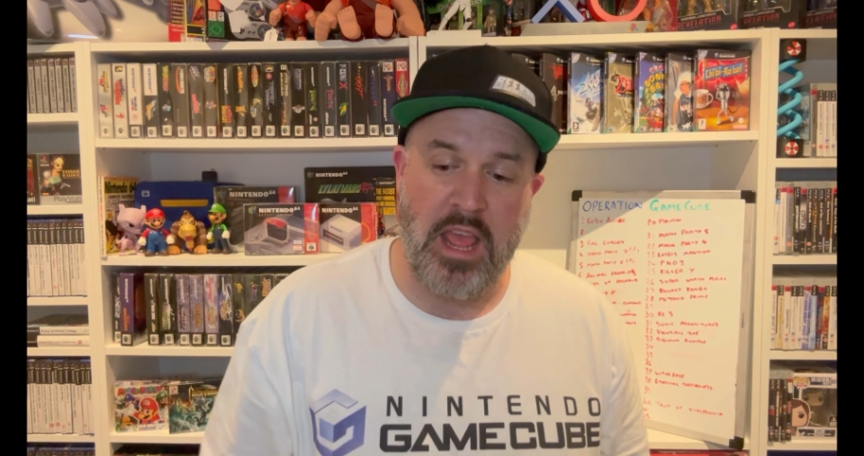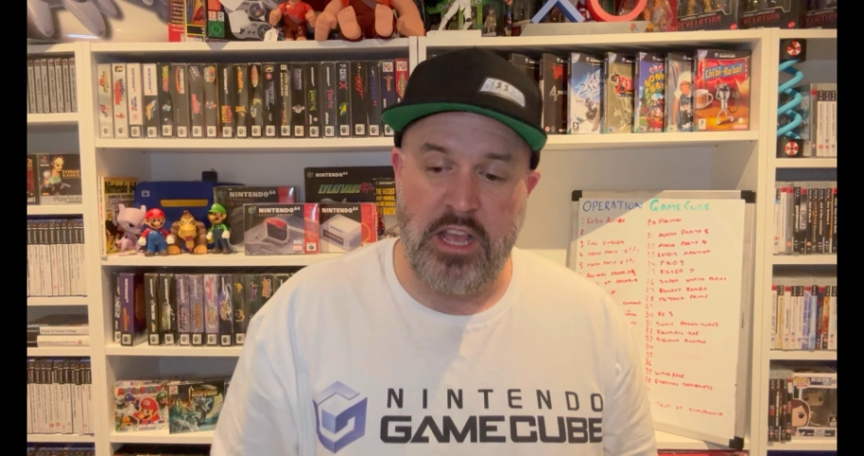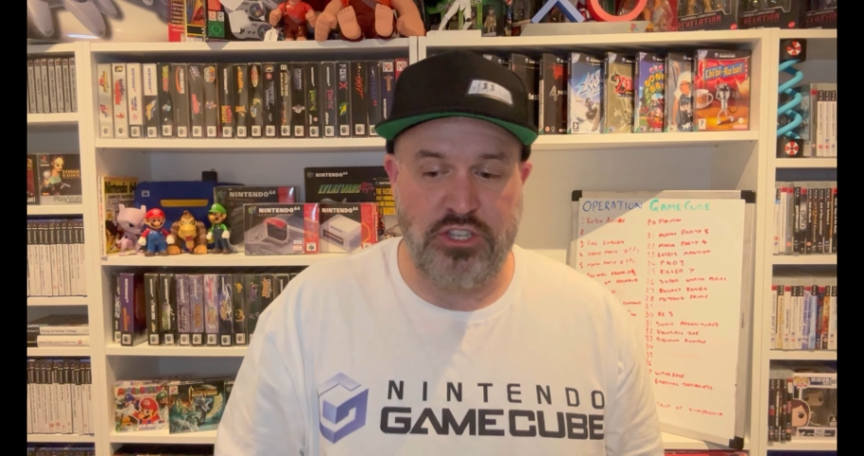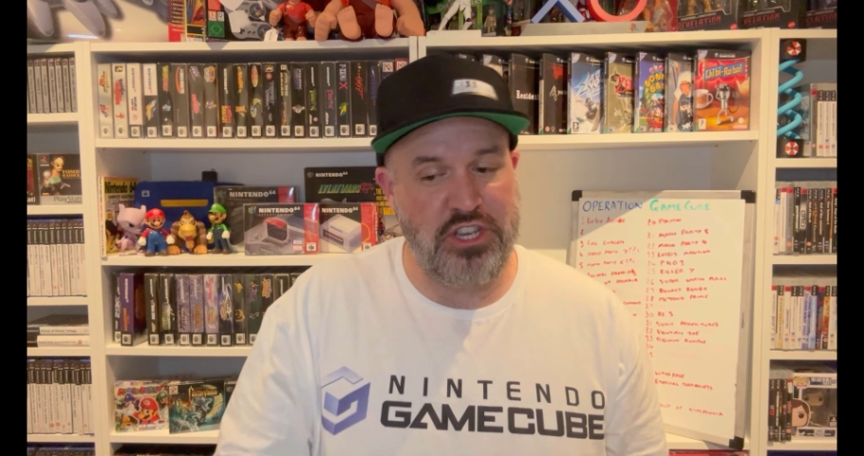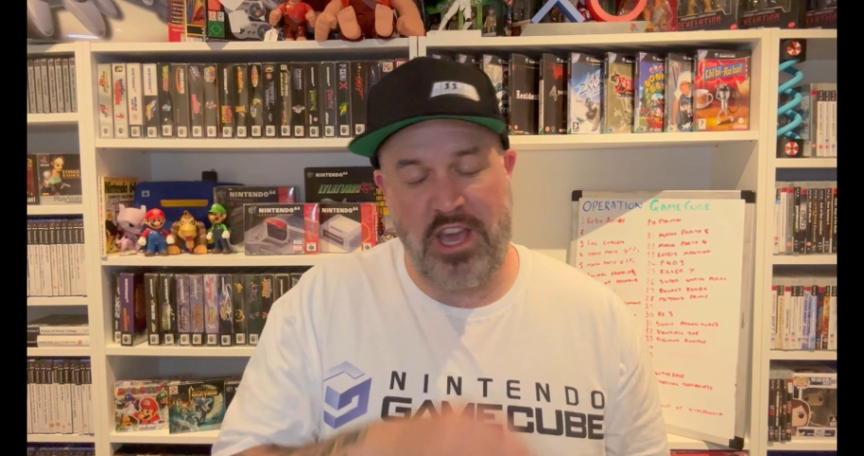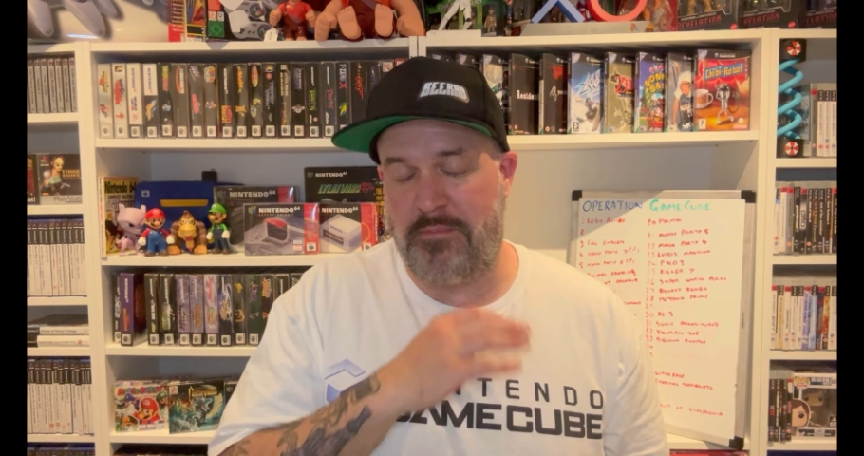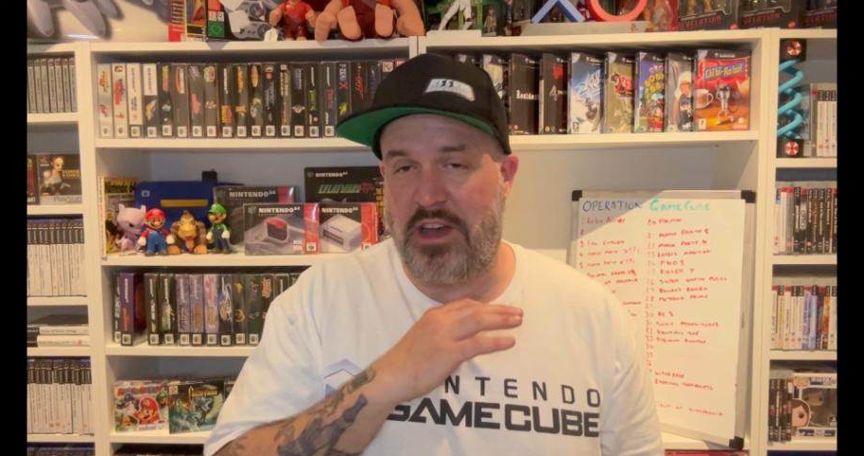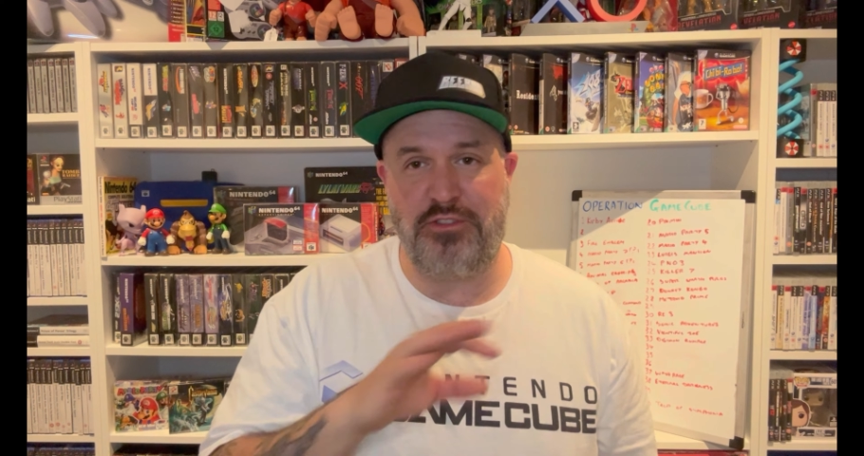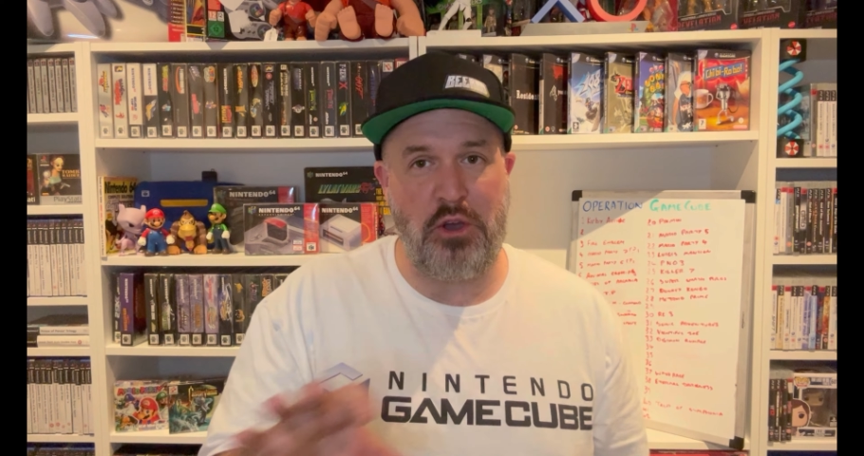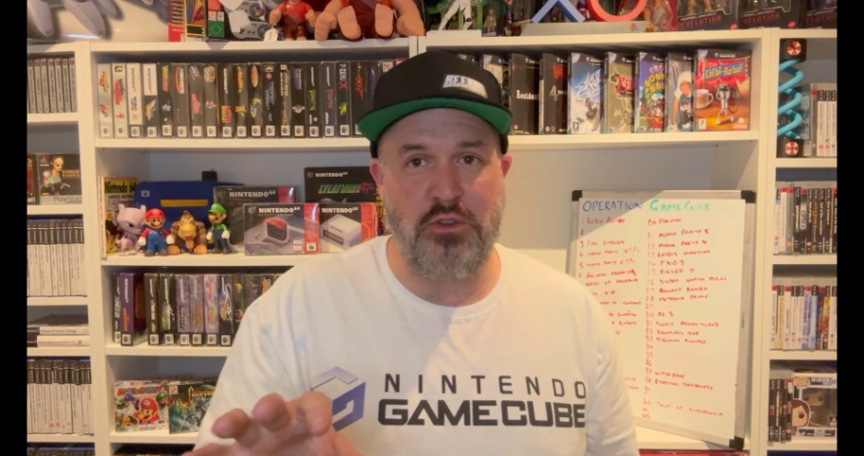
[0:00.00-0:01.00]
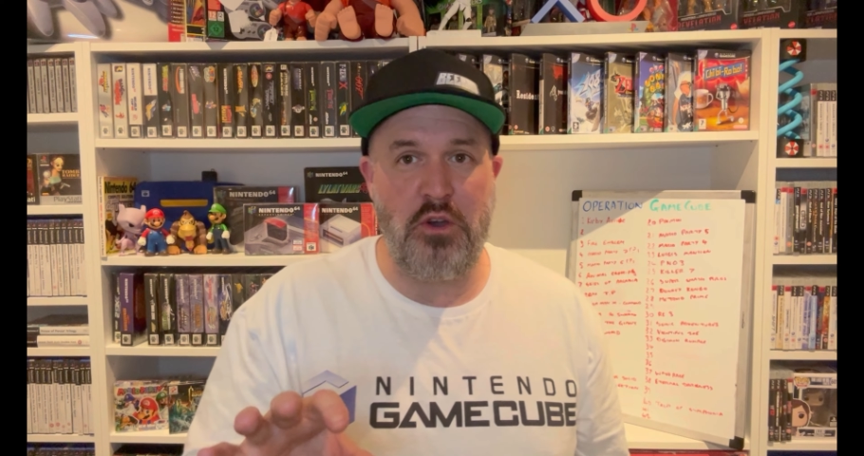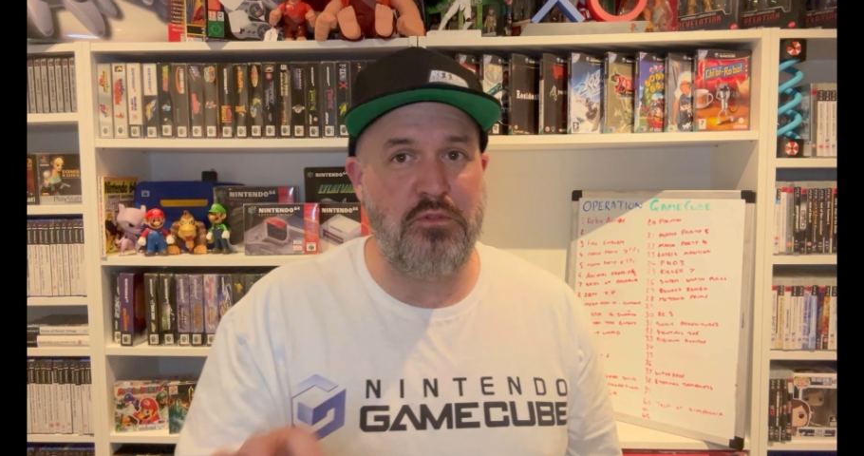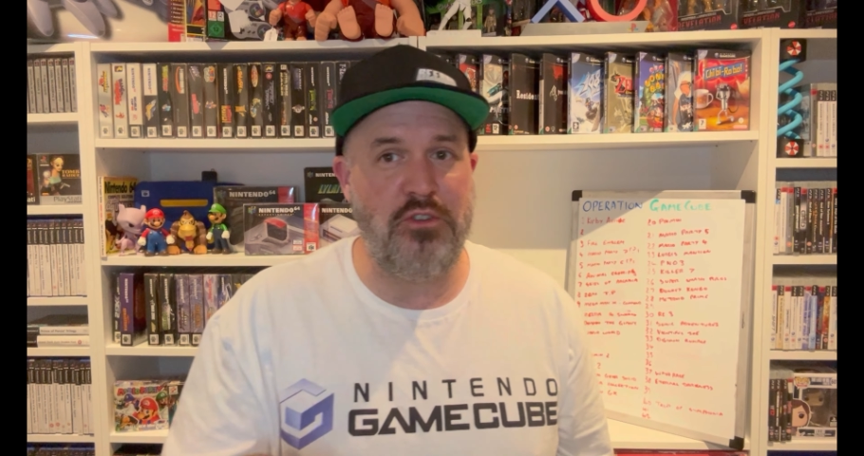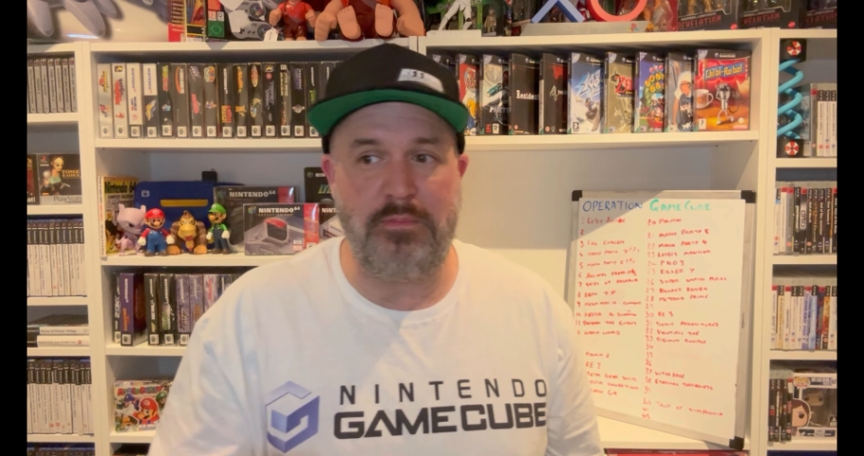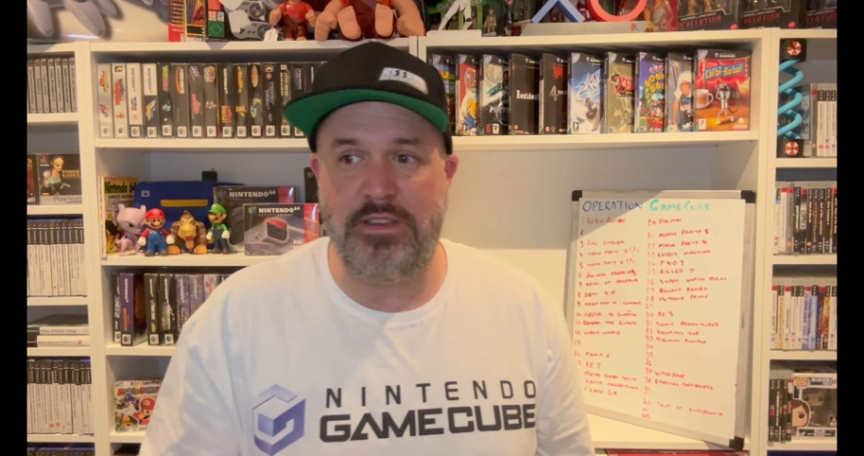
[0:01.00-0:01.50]
So yeah, man, don't
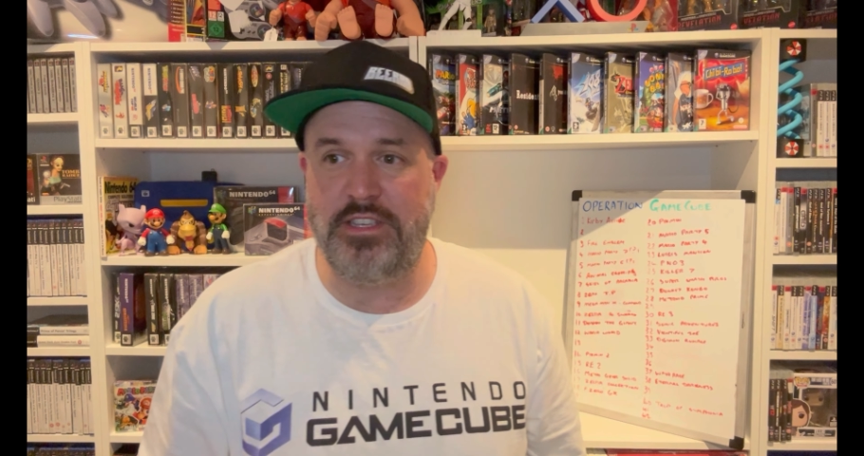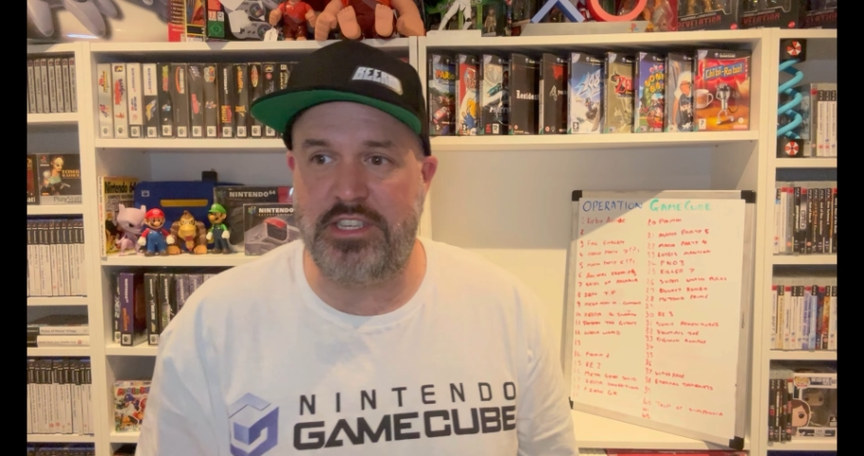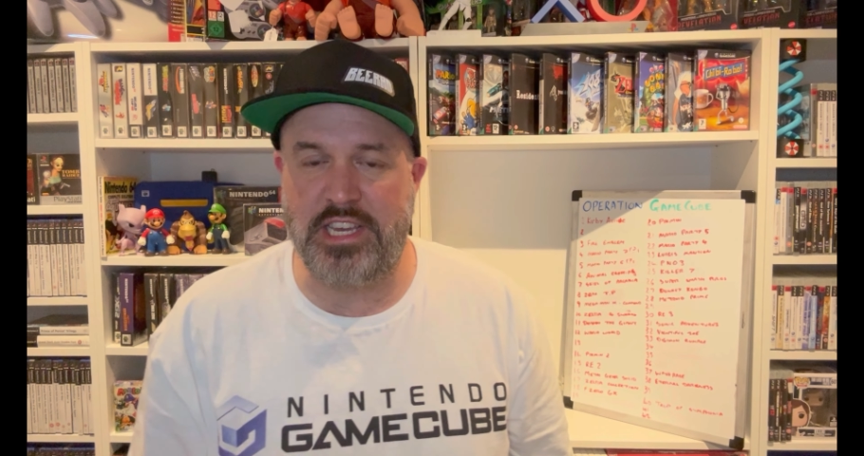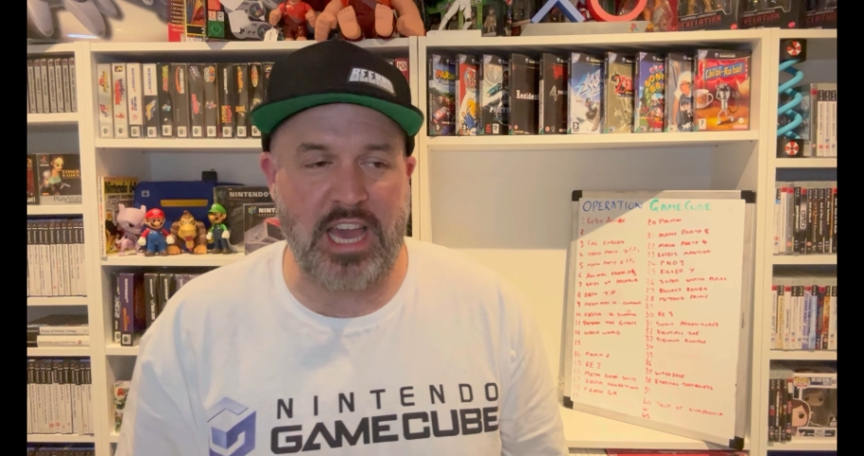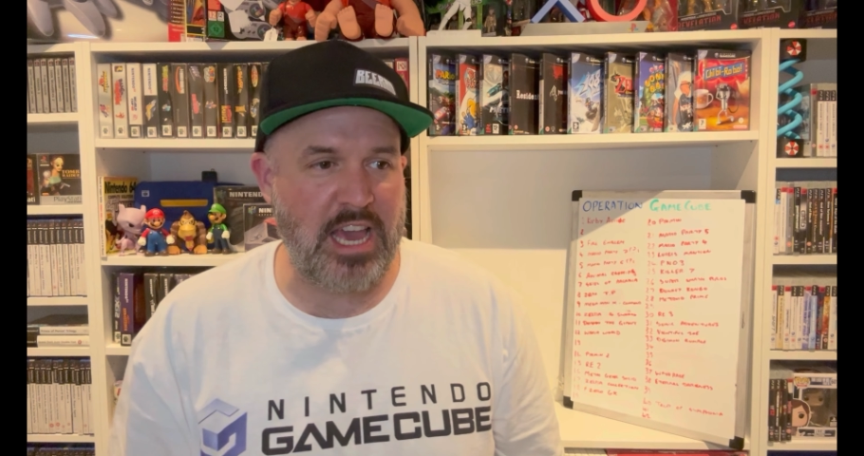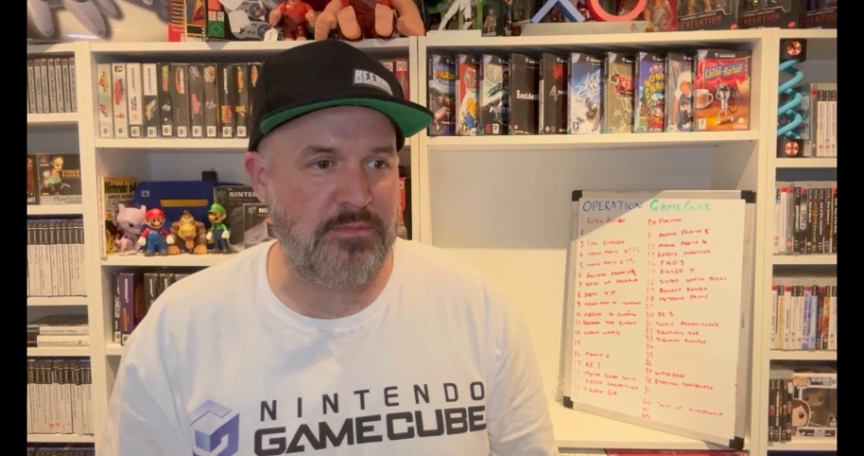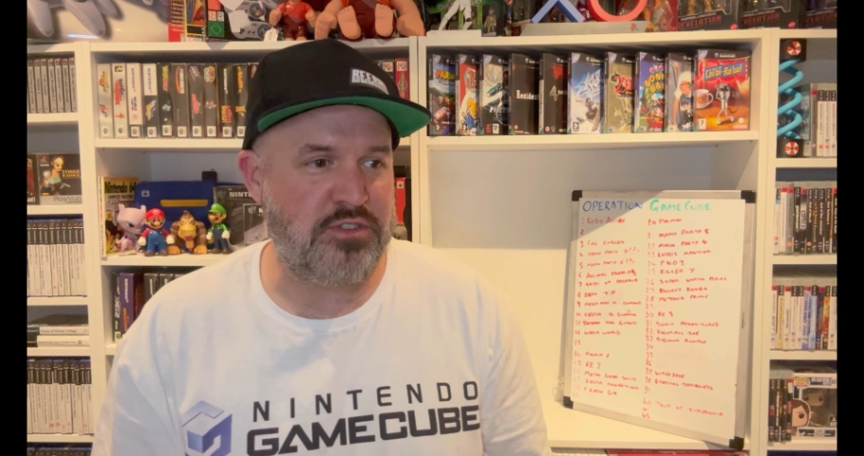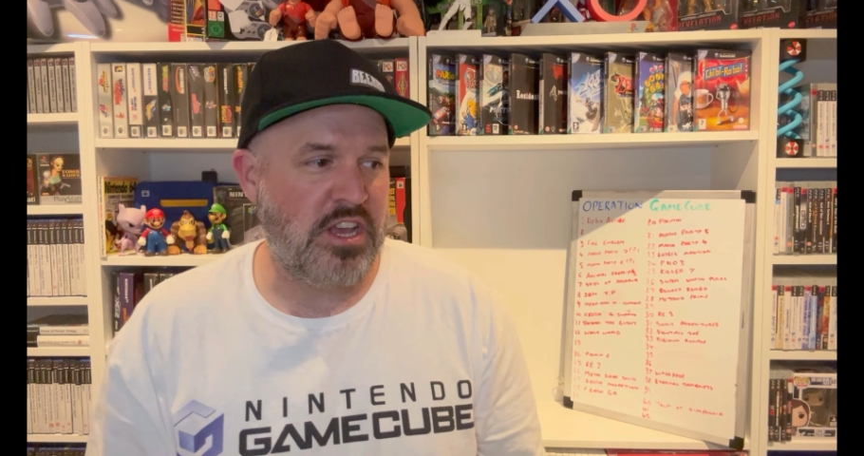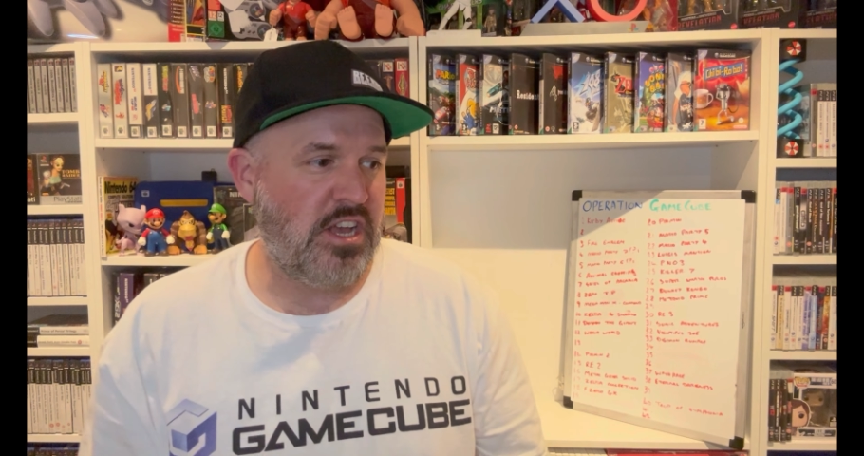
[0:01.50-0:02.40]
overlook PC games.